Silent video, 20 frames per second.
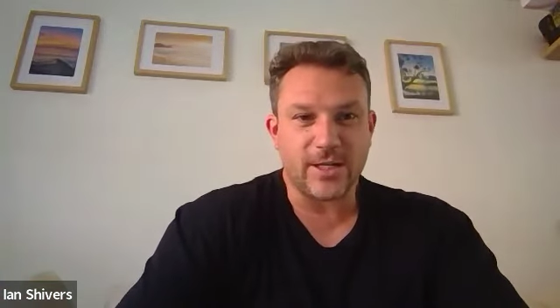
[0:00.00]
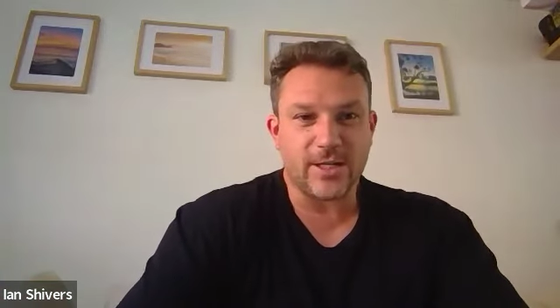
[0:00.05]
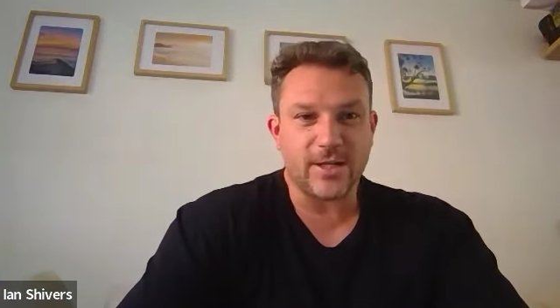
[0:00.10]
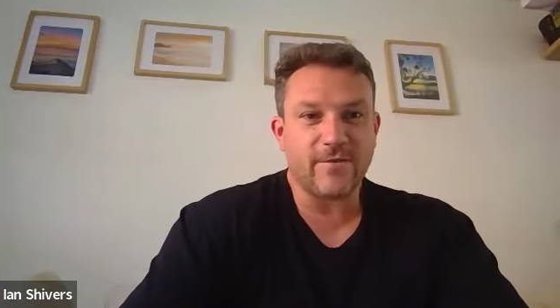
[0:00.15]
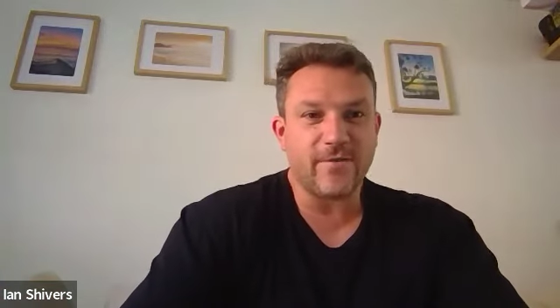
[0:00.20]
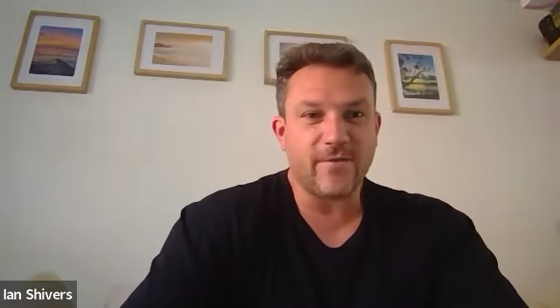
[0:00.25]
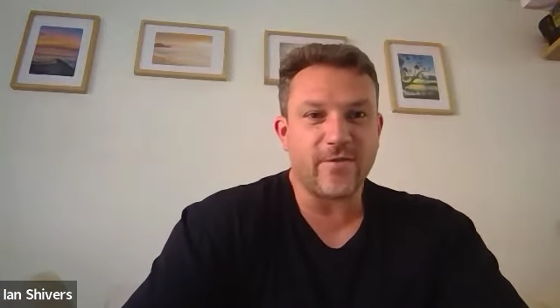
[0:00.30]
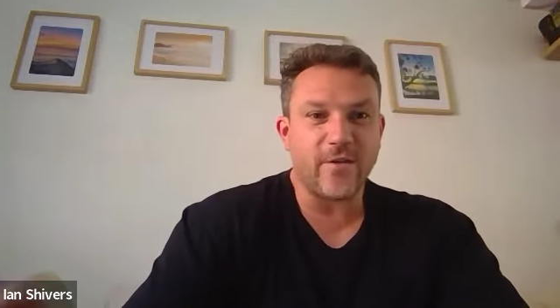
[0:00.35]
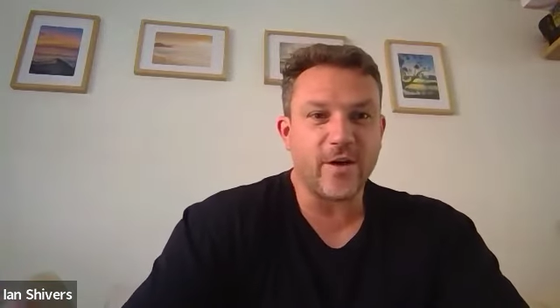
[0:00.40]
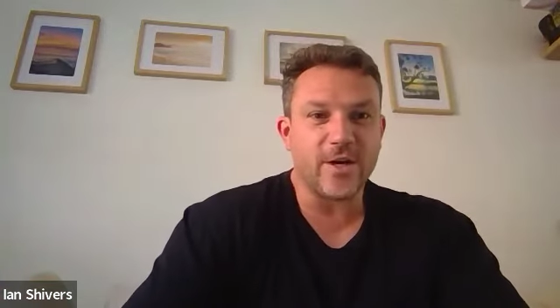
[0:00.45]

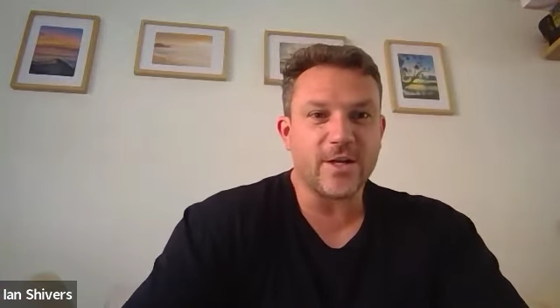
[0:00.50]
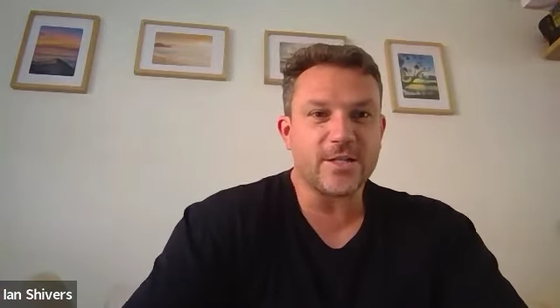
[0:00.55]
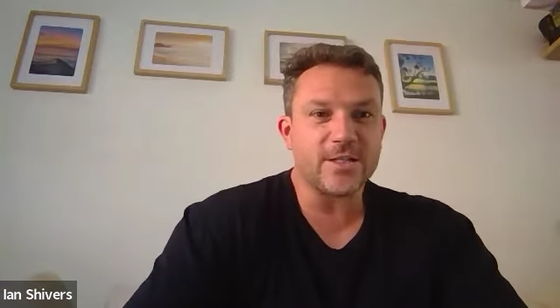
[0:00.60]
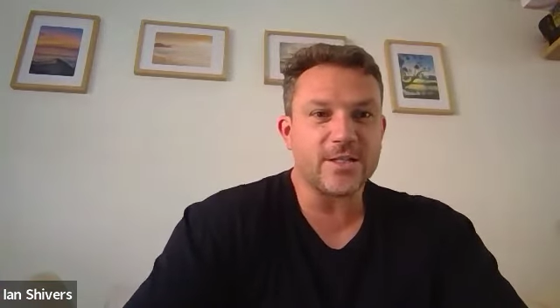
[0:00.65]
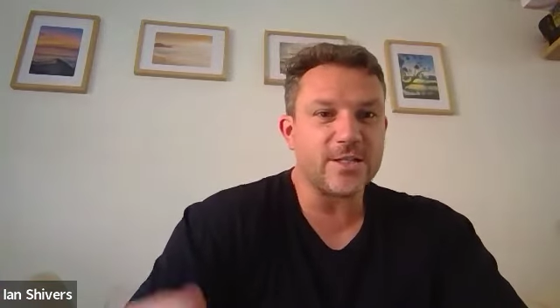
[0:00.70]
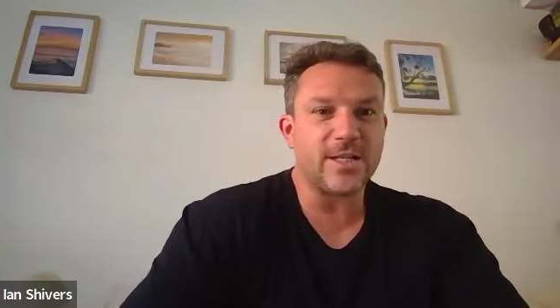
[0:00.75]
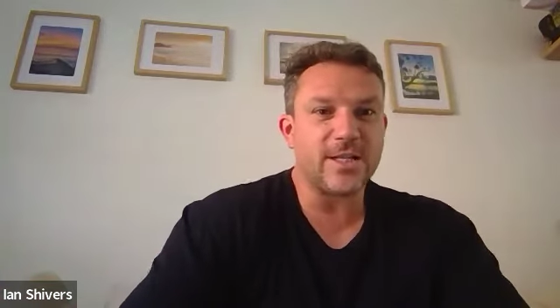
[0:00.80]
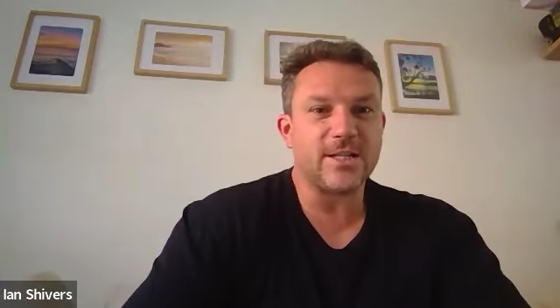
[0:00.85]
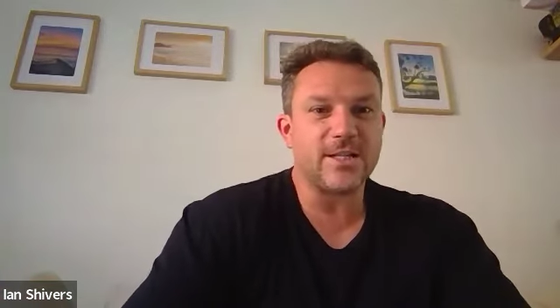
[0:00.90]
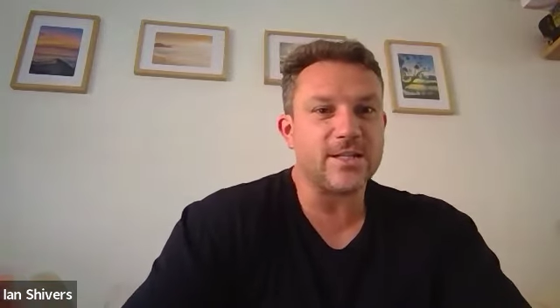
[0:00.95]
The
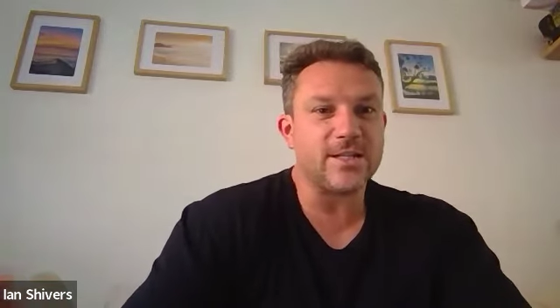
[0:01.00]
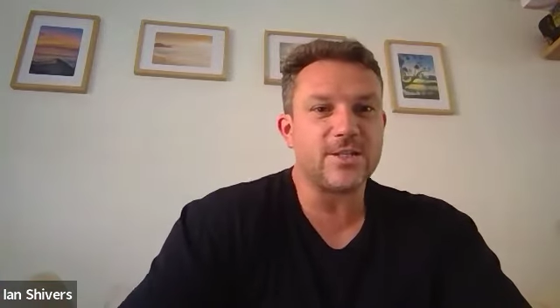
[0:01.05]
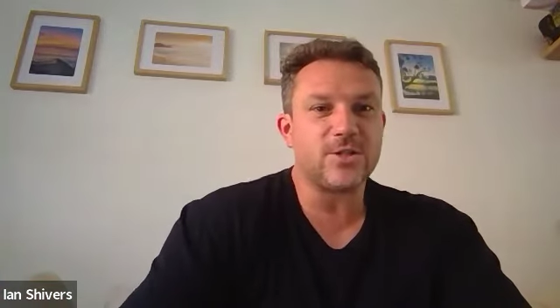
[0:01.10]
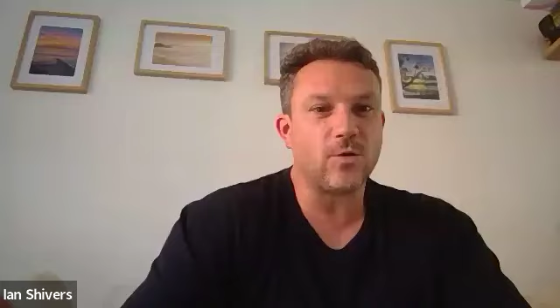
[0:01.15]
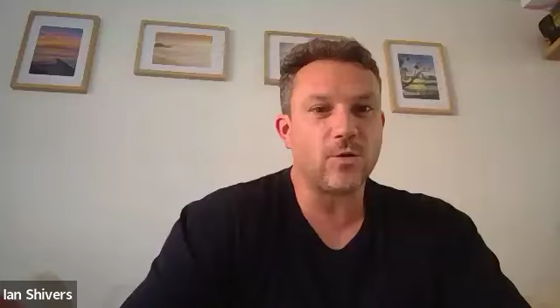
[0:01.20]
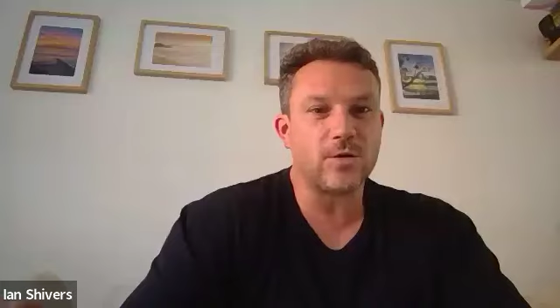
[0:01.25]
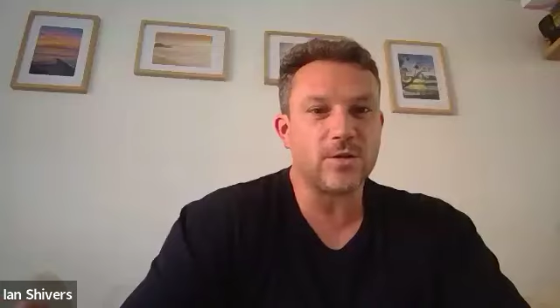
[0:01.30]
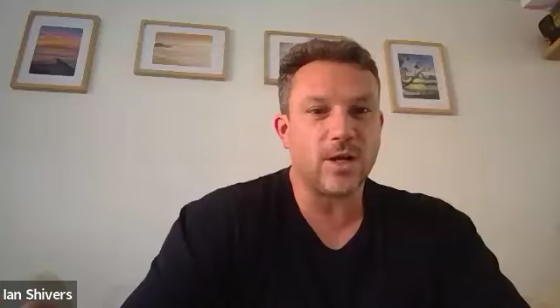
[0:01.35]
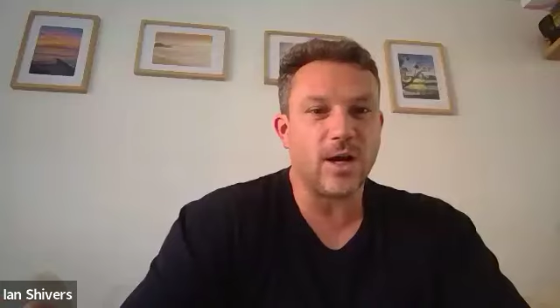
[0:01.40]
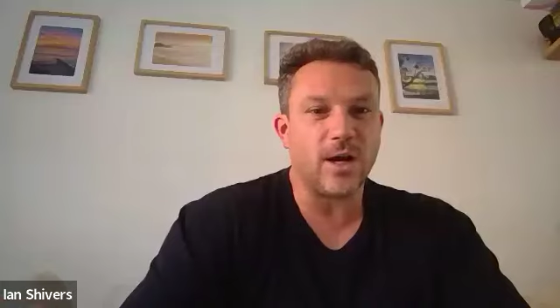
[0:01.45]
first thing this
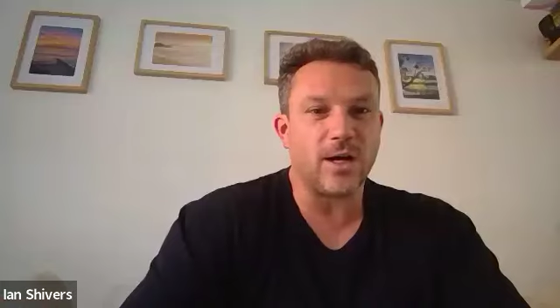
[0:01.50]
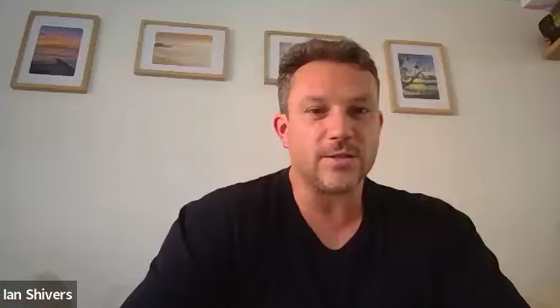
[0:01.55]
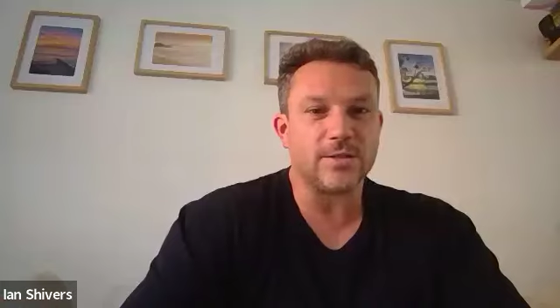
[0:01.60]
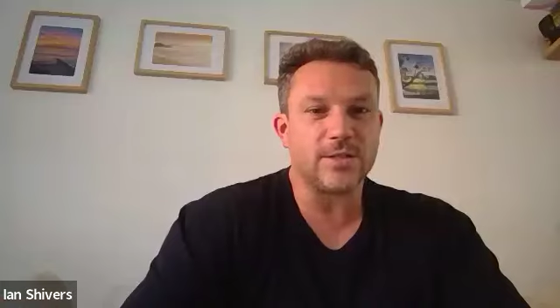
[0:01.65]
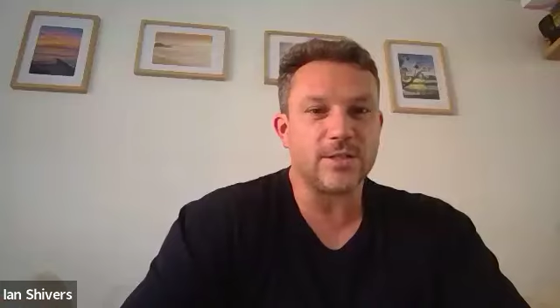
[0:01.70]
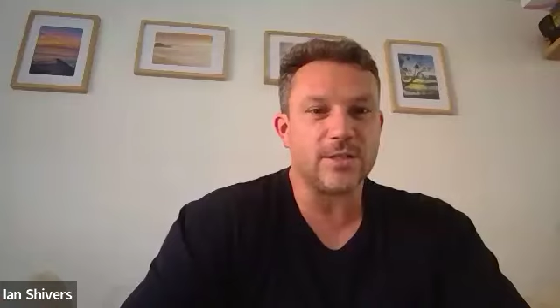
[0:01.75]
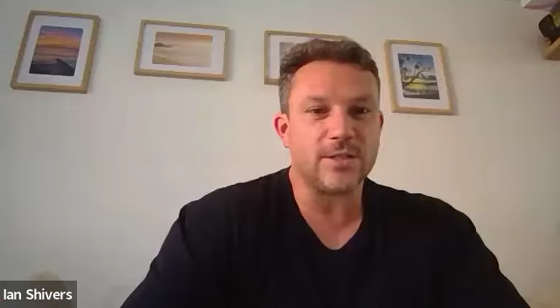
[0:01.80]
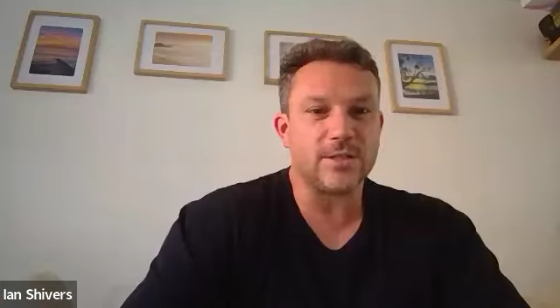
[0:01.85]
dog does